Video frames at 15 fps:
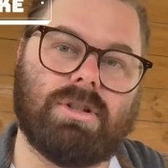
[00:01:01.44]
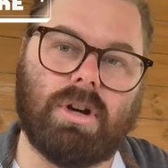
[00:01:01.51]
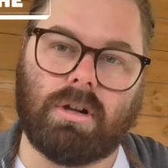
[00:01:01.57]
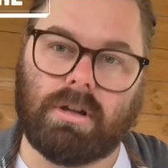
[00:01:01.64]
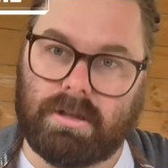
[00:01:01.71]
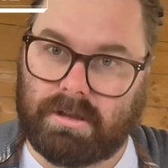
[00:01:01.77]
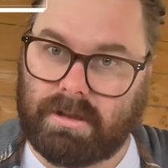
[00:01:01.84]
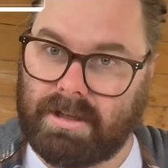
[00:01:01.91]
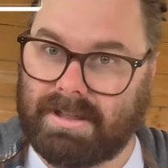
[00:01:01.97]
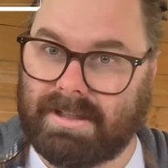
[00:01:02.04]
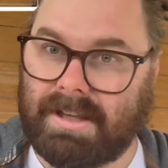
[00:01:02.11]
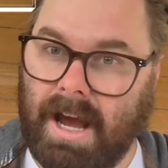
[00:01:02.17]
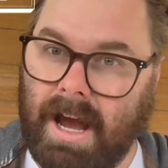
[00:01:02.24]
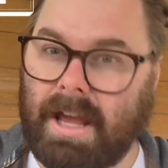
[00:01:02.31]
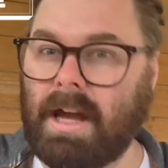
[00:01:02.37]
chocolate's going to
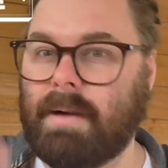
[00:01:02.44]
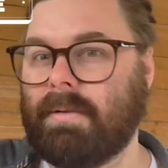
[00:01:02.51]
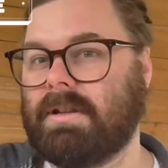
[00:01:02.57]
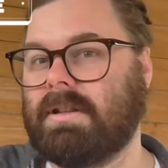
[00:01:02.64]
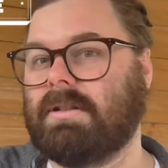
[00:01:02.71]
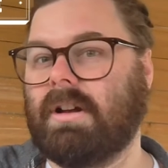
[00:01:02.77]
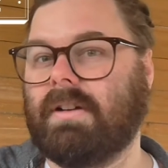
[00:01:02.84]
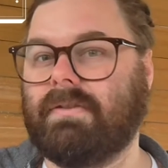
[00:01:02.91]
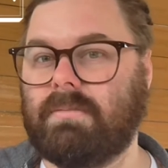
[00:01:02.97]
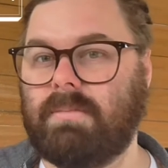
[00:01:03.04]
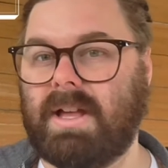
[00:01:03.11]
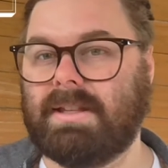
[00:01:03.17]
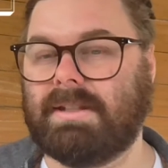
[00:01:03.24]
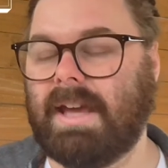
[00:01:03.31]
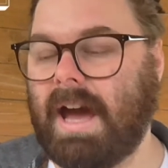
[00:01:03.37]
stay, how much is going to
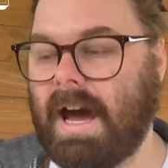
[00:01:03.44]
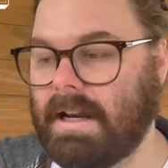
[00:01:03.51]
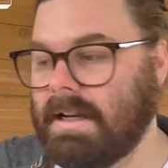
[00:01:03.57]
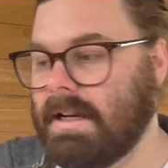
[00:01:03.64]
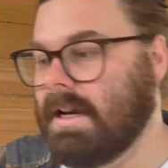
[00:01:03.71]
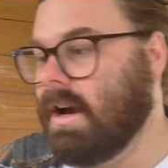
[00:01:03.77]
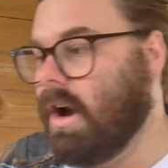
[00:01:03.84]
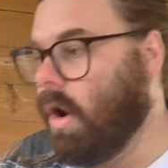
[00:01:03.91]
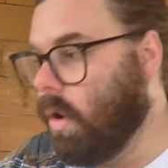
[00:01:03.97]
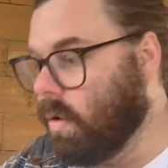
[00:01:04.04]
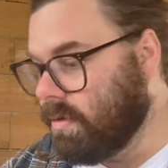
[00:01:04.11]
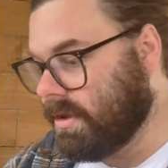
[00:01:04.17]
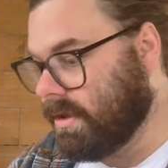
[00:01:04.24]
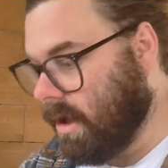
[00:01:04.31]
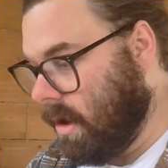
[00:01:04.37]
ferment out.
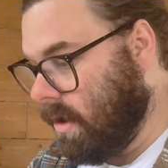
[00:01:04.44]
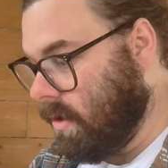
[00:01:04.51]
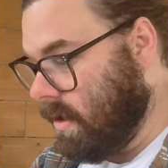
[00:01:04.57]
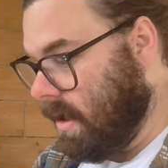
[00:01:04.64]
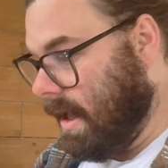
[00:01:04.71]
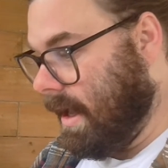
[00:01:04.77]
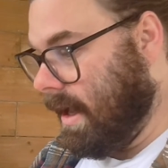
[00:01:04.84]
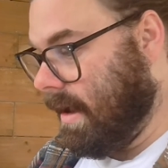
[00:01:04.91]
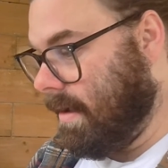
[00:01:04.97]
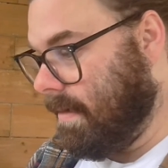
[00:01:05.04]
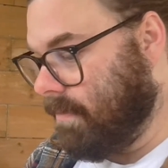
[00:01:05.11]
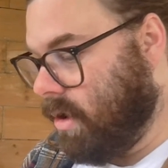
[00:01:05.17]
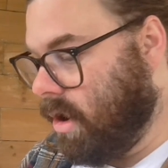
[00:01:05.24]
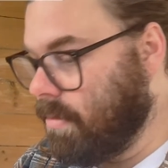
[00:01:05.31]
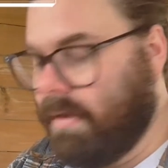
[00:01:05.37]
Also,
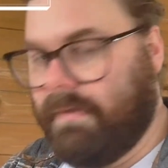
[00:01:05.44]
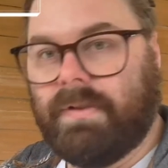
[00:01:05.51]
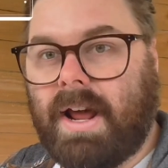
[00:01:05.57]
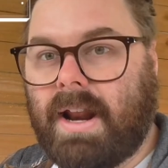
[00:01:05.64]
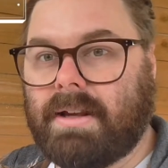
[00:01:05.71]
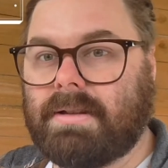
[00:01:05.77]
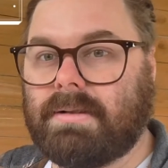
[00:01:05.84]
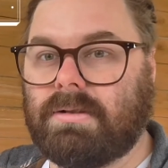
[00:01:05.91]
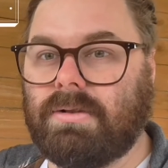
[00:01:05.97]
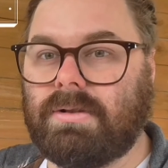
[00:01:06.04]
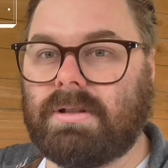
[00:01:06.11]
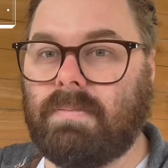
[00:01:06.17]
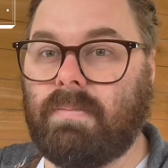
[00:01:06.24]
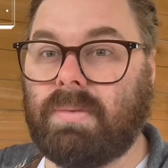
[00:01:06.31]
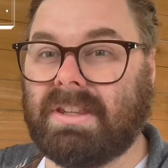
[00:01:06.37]
Homebrew Fanatics do
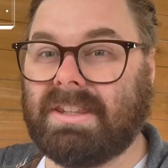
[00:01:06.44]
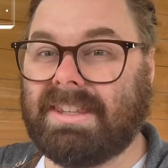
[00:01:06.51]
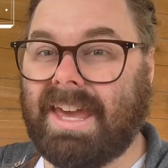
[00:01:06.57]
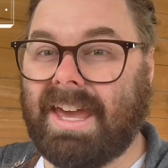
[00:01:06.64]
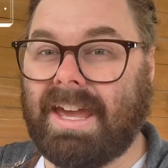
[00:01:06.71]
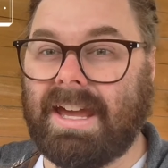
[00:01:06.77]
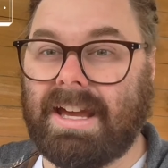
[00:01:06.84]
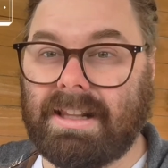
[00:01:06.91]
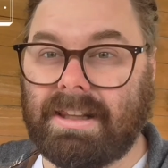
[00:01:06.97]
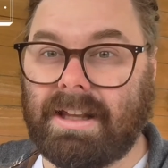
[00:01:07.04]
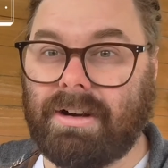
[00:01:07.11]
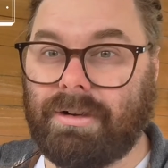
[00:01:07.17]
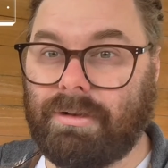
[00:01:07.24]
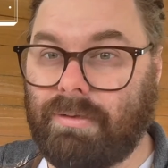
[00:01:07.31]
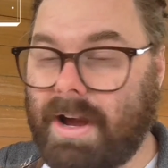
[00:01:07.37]
some
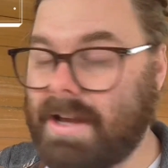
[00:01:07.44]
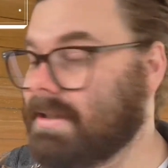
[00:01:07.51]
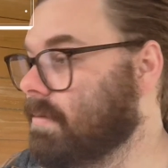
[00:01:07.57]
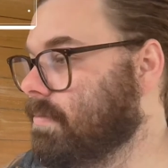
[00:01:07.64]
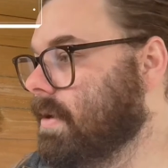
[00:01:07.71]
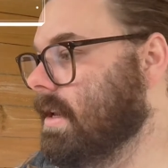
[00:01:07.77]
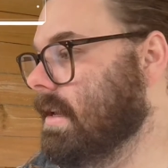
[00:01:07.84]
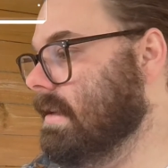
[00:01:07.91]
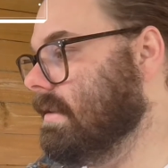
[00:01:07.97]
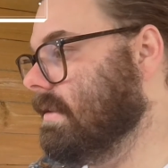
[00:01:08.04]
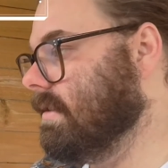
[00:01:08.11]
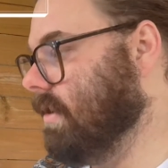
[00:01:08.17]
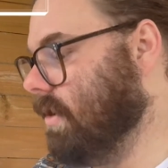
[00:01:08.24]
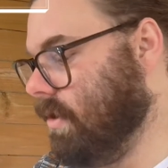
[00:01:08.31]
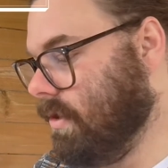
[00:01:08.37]
killer recipes,
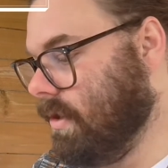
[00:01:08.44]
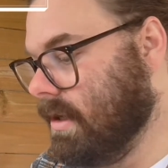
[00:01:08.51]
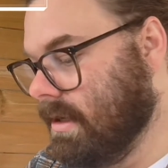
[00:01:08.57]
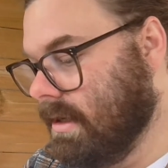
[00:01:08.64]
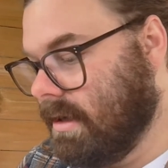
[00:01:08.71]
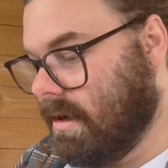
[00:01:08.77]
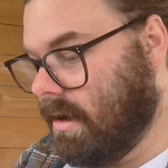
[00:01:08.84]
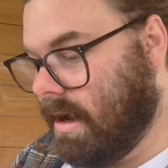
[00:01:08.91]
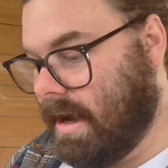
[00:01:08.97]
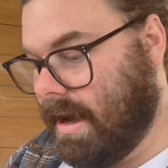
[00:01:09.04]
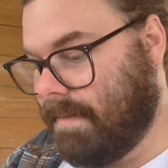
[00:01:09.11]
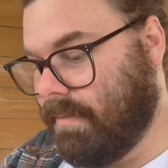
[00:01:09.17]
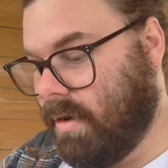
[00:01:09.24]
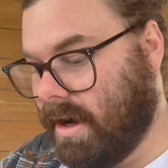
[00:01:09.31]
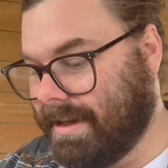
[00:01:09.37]
so
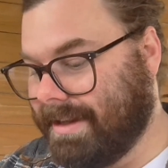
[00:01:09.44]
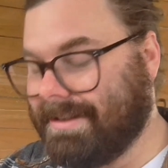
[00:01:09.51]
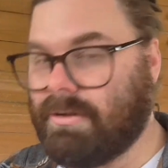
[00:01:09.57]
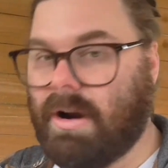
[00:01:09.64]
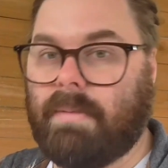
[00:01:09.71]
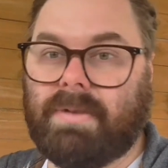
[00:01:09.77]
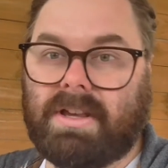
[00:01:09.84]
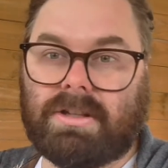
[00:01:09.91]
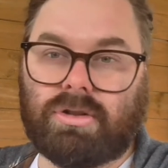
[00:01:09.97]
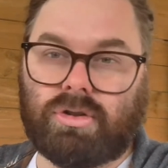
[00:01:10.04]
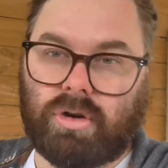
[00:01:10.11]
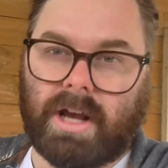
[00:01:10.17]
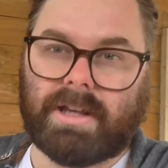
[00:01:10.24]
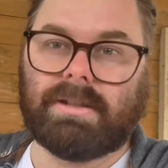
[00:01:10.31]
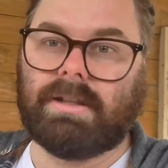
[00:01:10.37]
I grab this,
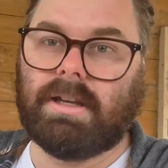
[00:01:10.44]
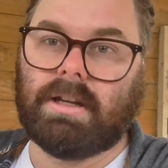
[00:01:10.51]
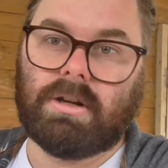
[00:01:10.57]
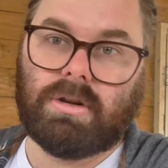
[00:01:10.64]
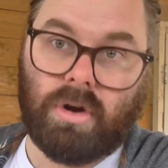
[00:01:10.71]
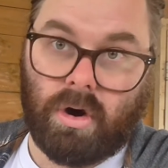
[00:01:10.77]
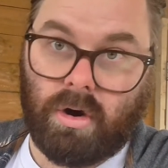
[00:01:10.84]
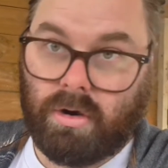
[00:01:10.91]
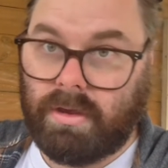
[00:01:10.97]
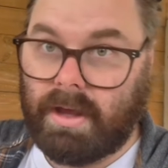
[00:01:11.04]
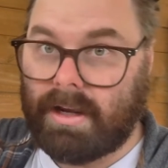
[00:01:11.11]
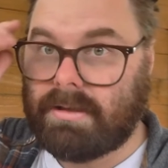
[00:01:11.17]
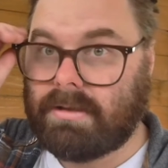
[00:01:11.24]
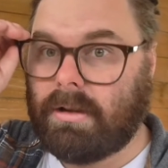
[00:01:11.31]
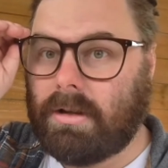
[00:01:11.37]
trust it, know
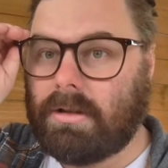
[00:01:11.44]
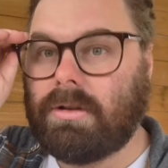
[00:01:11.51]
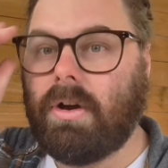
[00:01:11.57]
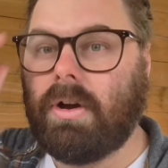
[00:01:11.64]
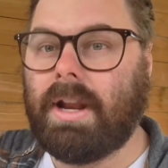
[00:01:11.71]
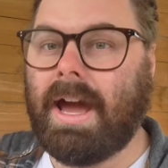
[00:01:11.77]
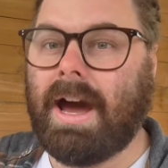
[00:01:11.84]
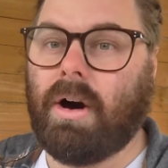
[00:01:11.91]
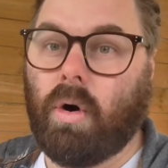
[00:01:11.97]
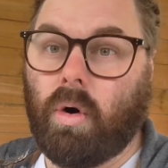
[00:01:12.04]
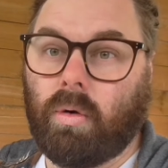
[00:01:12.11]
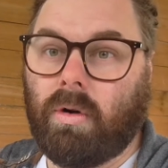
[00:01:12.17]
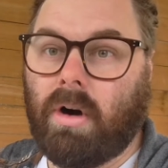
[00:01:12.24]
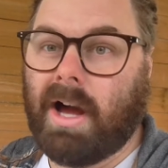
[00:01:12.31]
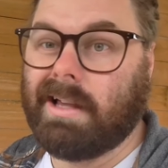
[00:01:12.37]
that it's going to turn out
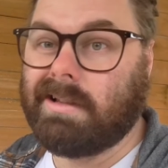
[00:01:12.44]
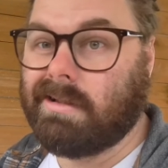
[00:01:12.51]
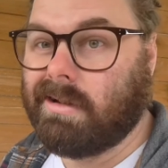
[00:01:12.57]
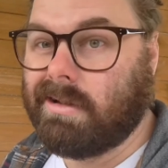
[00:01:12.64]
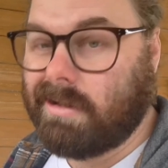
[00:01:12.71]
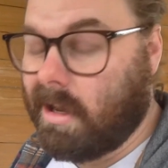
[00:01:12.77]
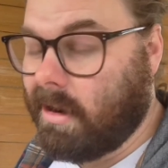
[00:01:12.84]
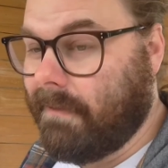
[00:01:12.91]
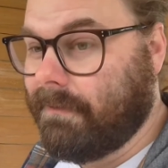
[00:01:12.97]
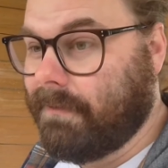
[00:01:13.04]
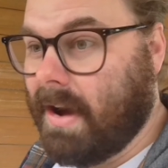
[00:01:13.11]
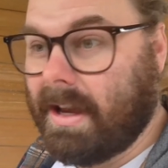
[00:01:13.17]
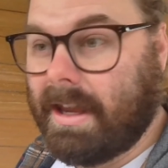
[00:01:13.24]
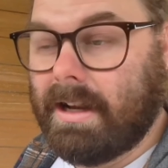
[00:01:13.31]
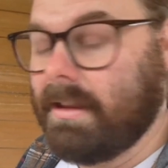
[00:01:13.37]
alright as long as I don't
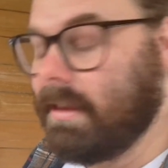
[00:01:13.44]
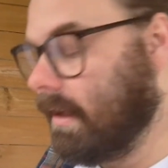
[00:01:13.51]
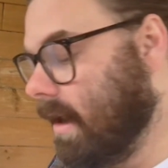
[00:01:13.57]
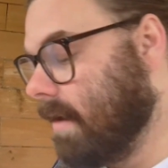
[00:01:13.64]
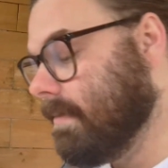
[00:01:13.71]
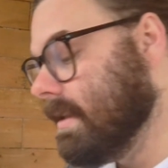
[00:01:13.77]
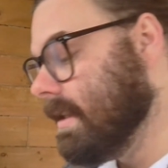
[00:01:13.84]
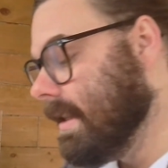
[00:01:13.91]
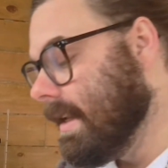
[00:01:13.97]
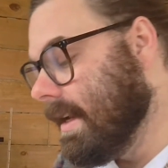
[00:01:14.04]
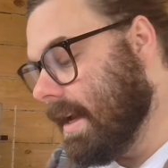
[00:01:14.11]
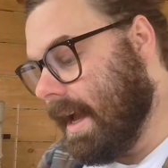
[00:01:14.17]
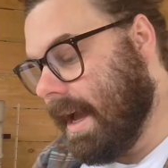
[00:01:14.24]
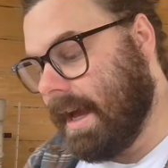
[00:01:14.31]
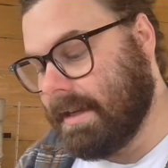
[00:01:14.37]
fuck anything up.
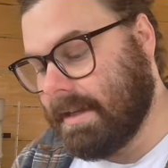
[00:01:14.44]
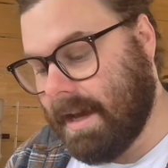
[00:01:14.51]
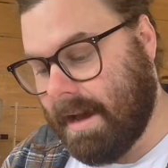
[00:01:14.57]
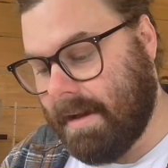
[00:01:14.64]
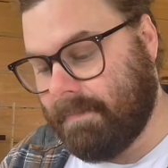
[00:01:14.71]
And